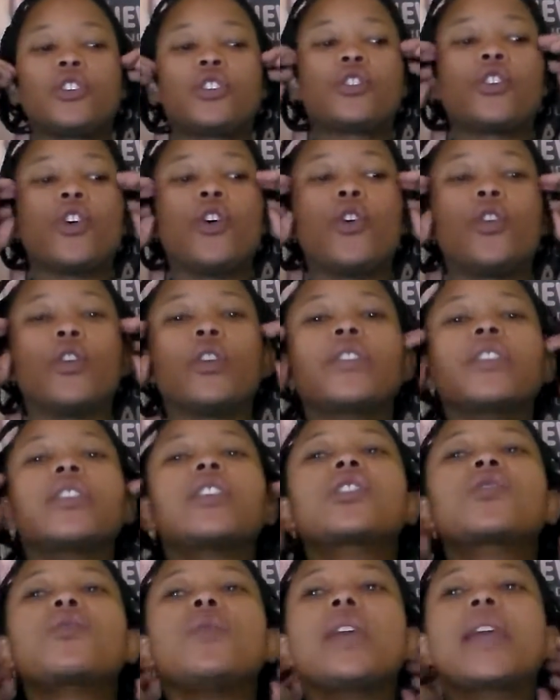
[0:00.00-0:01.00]
So
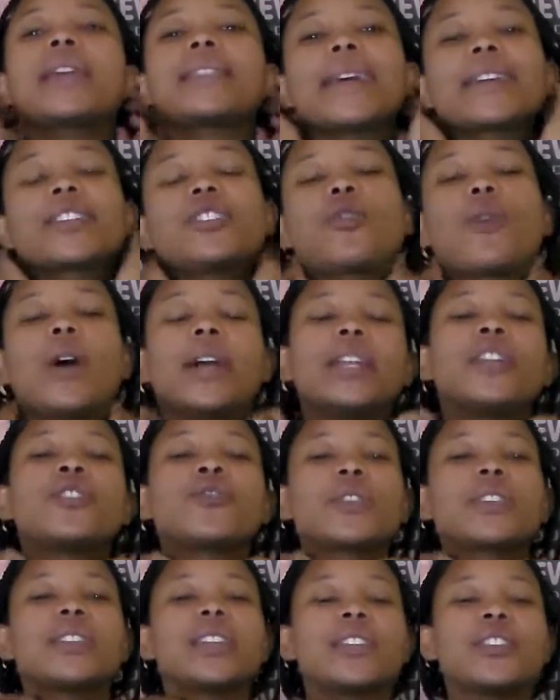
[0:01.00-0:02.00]
this week is actually quite
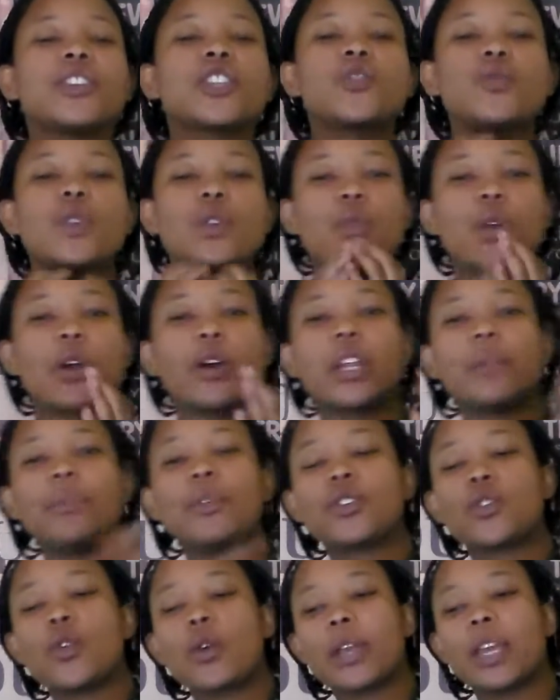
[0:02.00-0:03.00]
interesting. This week we're going to
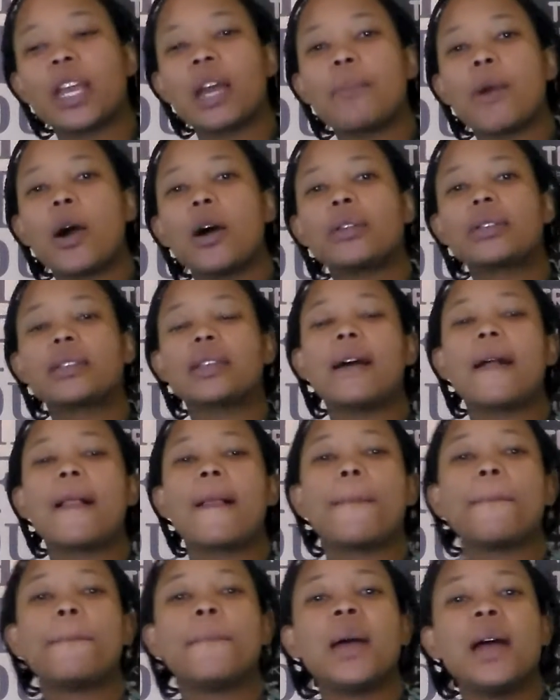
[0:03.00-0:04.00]
be talking about
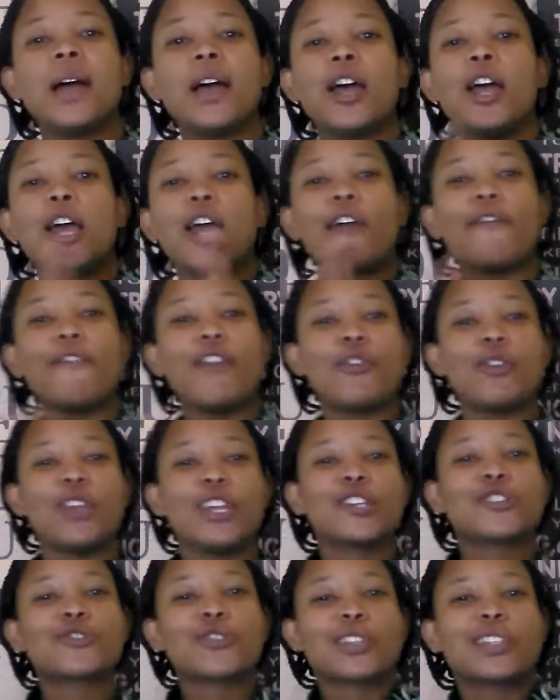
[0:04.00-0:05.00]
a very
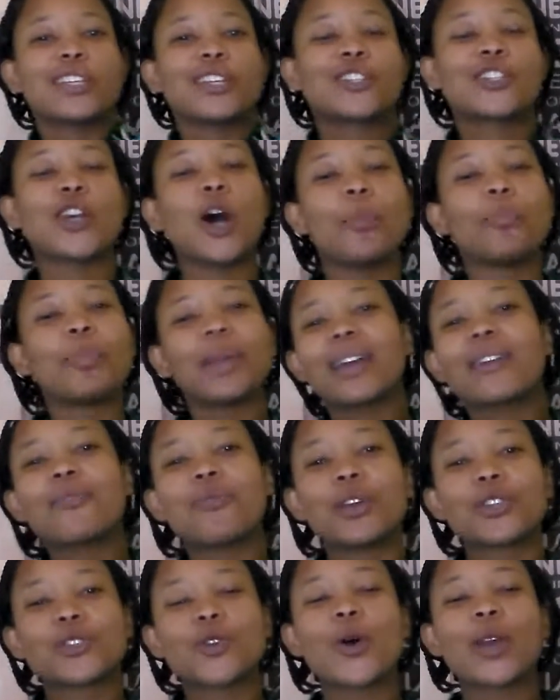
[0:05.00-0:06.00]
interesting
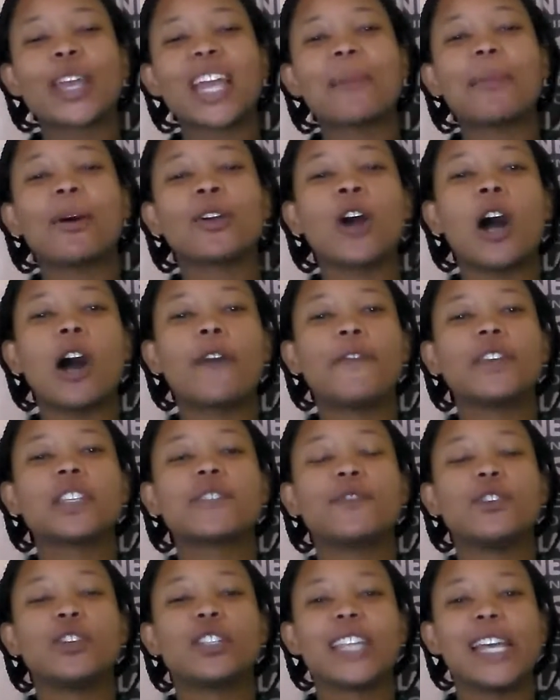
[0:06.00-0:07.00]
topic. We're talking about
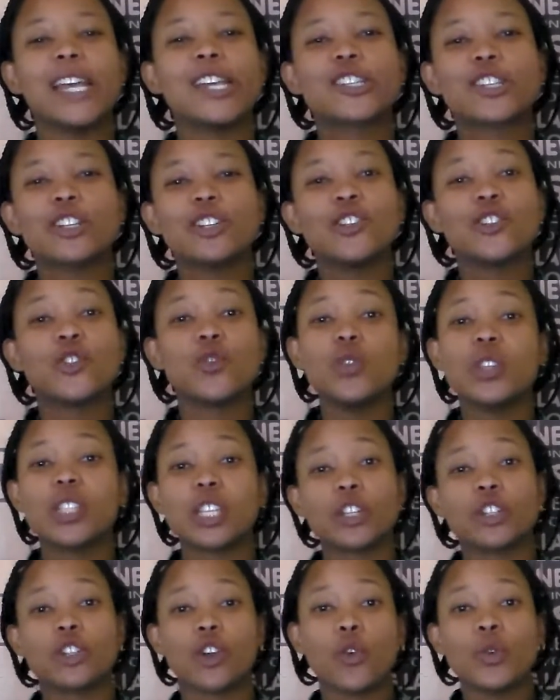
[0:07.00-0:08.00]
office flirtation,
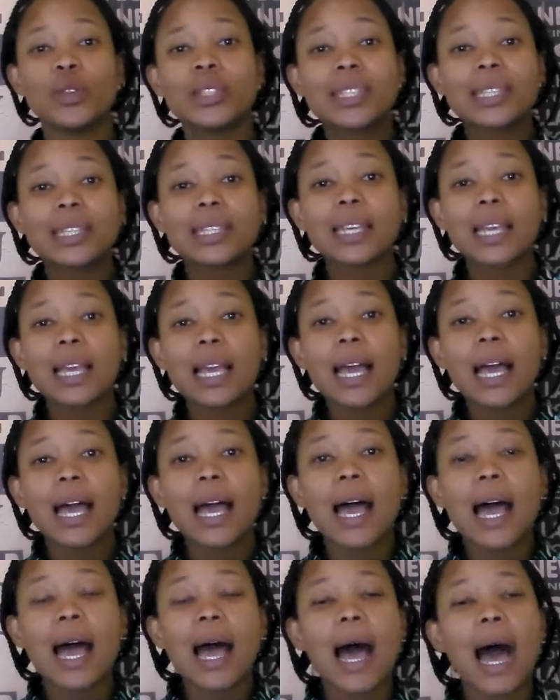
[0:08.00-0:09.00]
do's and don'ts.
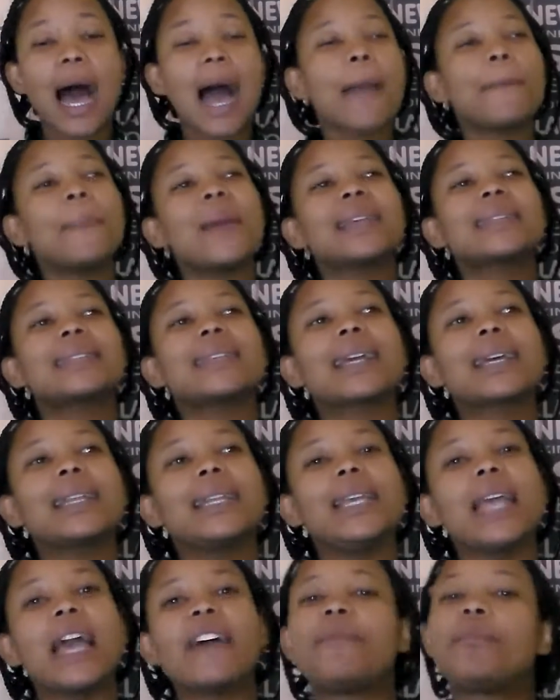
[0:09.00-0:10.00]
I
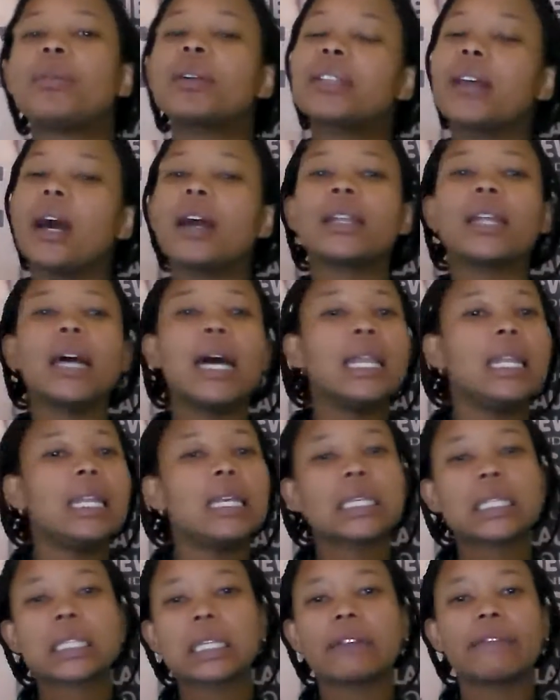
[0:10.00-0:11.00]
basically have put down a
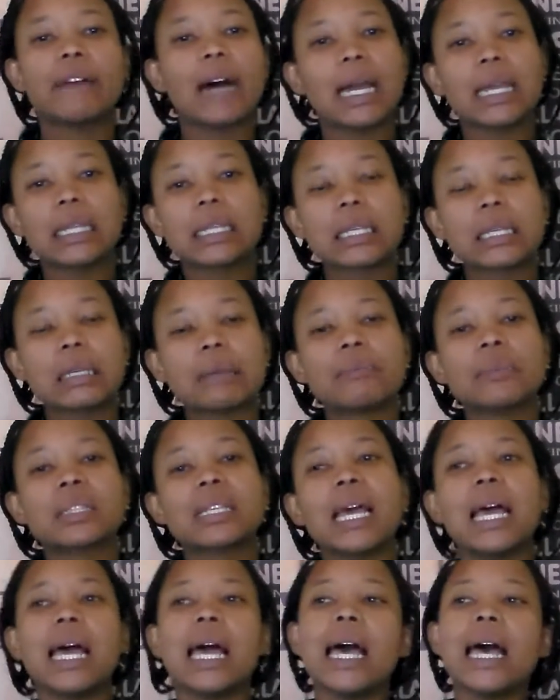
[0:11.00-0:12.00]
list of
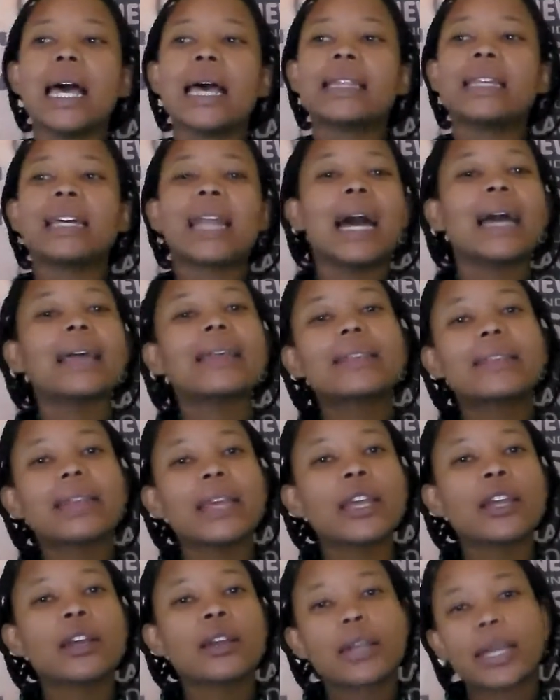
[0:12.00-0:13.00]
items that I
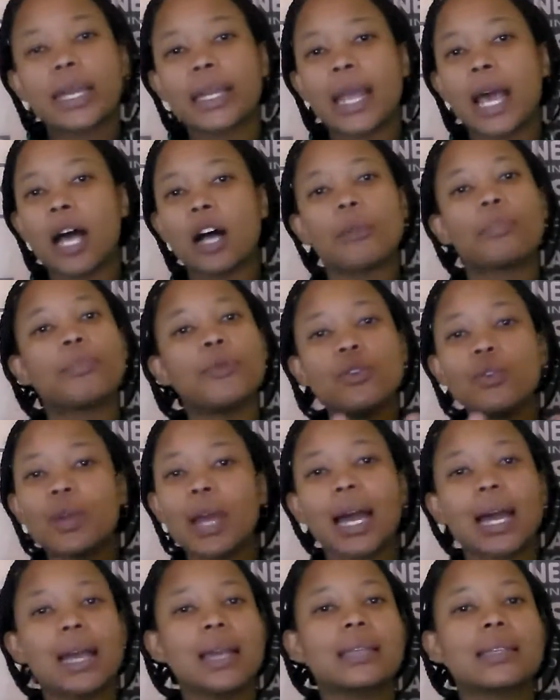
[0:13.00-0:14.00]
think can help you
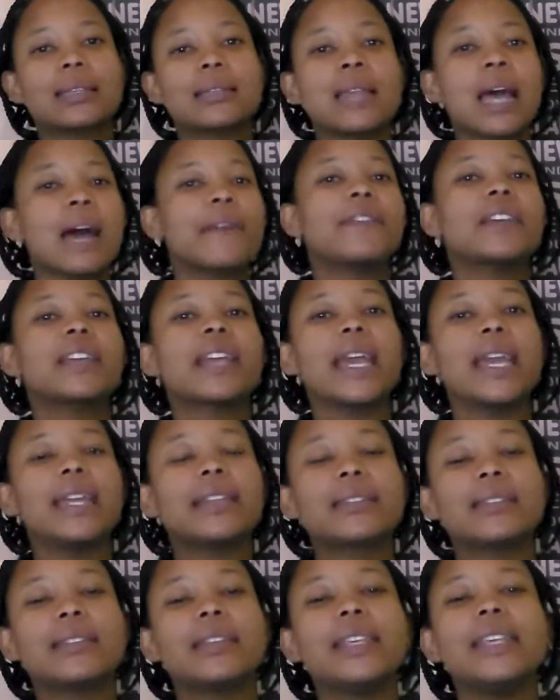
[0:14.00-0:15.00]
guys
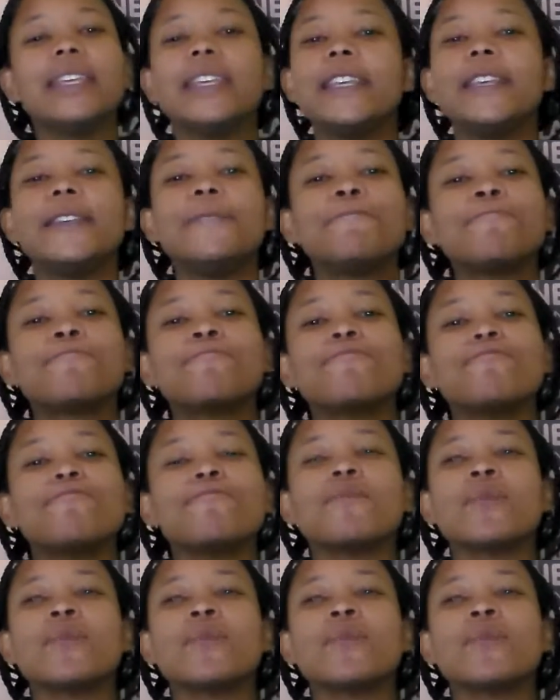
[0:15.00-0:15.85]
navigate the